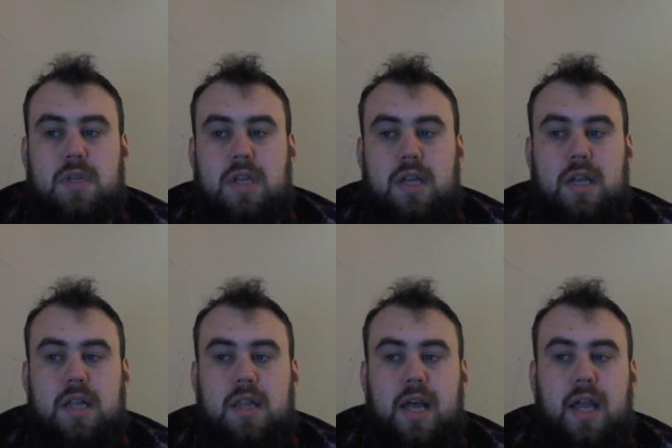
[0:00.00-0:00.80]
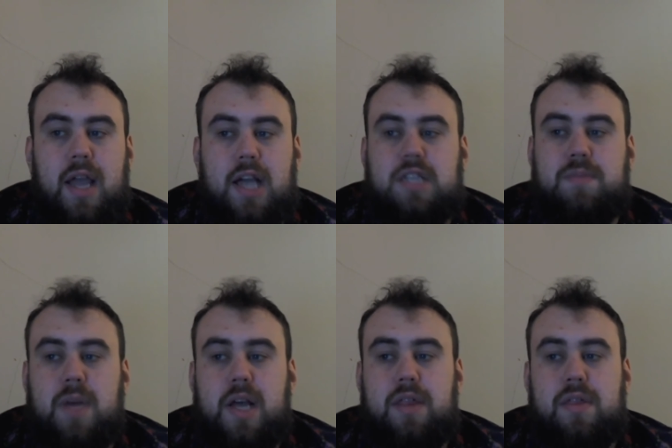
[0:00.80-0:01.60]
in that case,
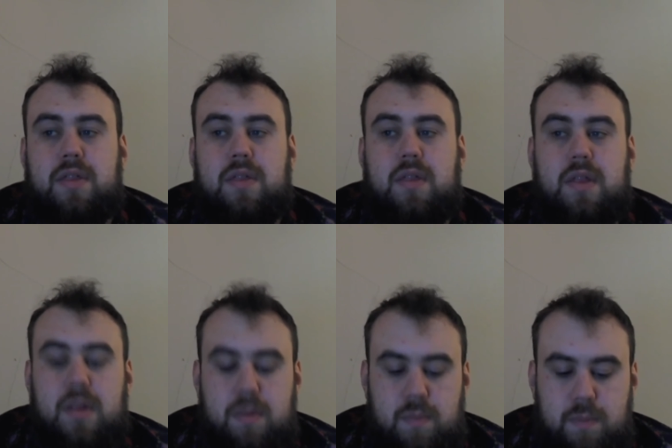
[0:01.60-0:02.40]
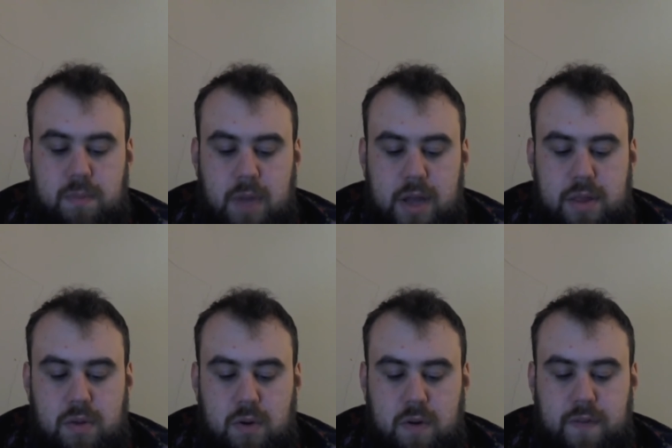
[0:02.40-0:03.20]
my my
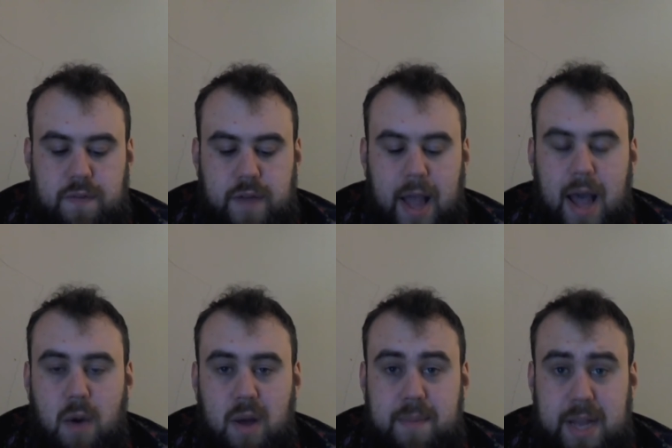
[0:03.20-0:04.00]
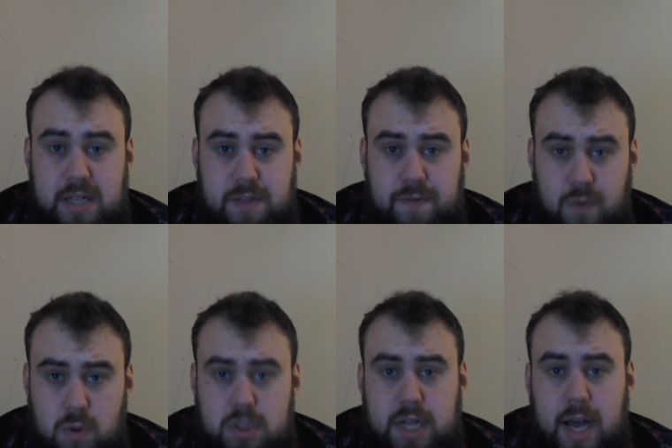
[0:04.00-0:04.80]
thought of how I best
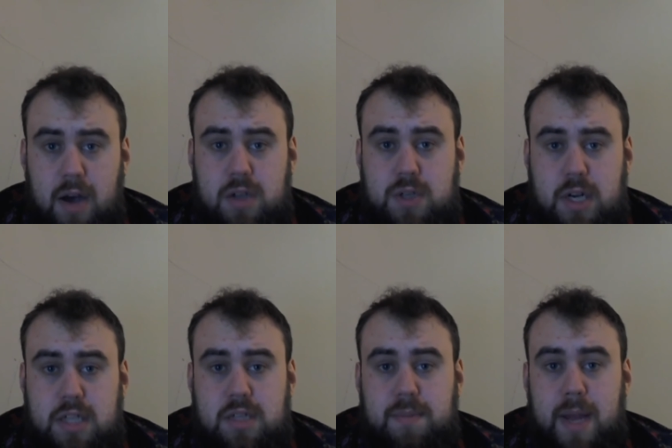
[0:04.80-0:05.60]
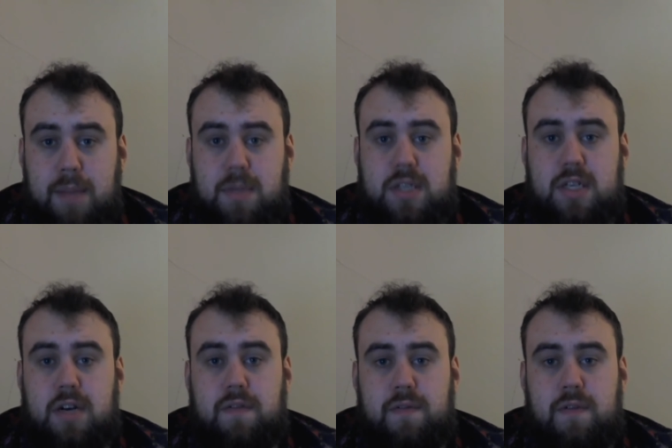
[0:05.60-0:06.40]
fought it, how I tried to make
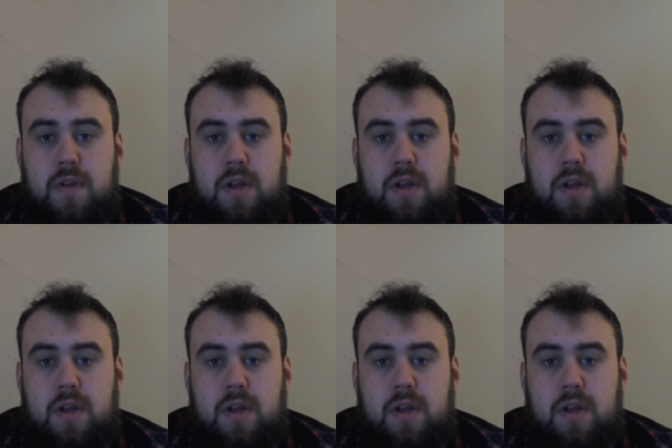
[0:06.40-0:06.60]
myself